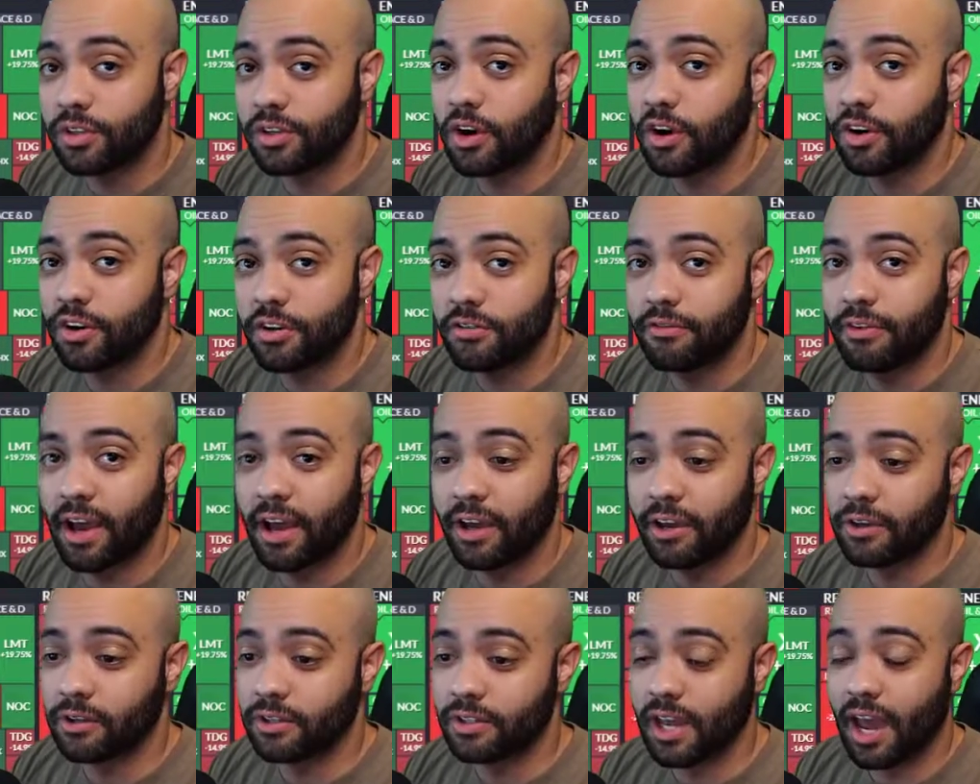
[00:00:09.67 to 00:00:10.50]
are
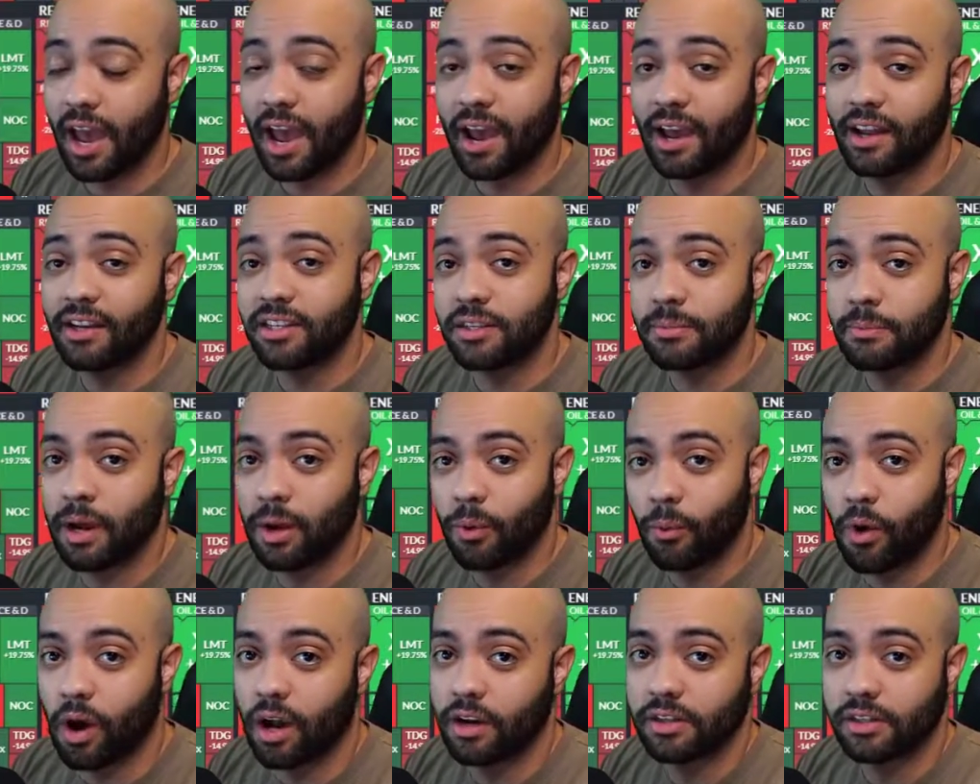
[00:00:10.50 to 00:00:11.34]
undervalued to add to my
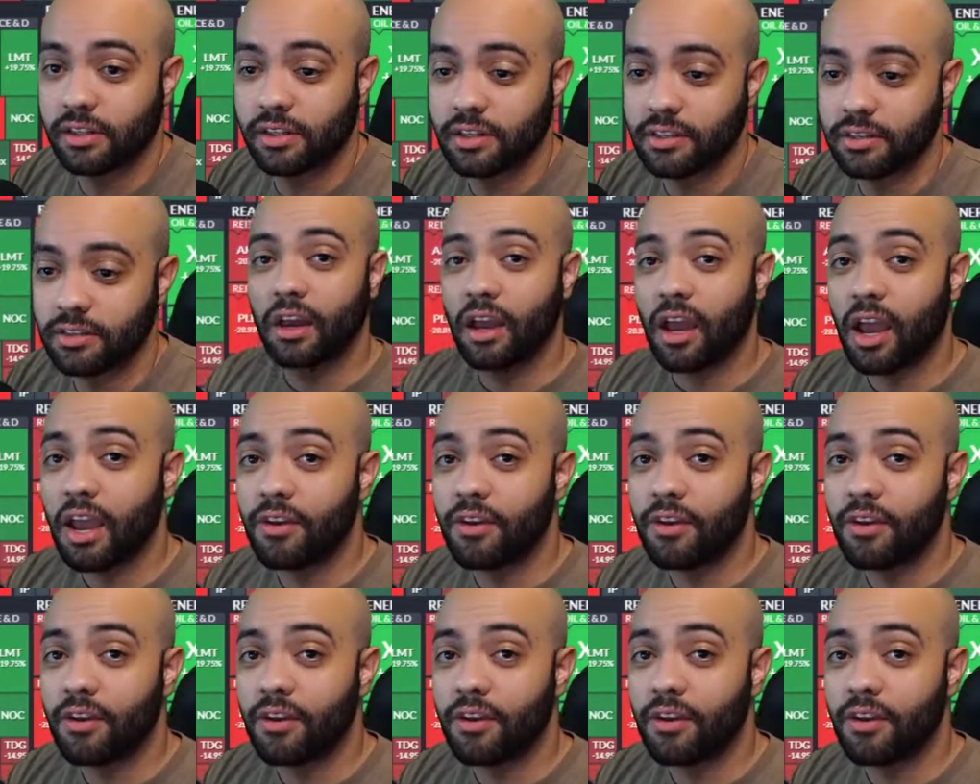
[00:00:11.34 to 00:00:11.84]
watch list.